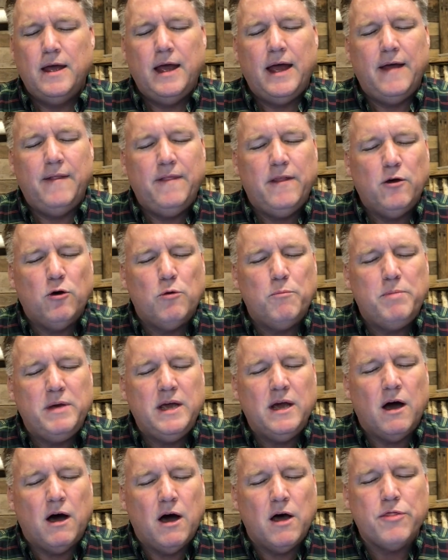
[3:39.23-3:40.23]
And there will
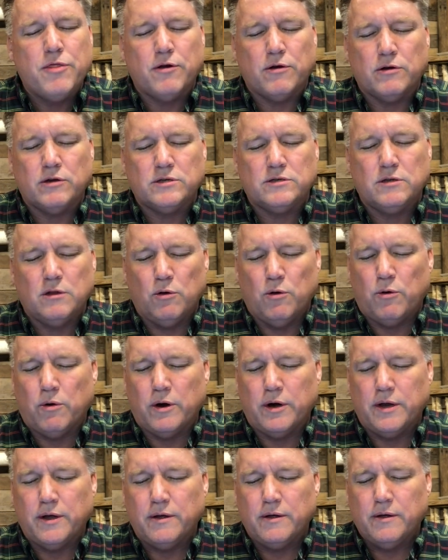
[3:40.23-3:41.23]
be others,
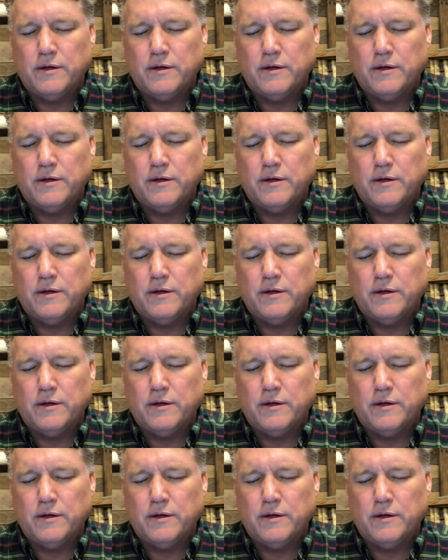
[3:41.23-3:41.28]
Lord,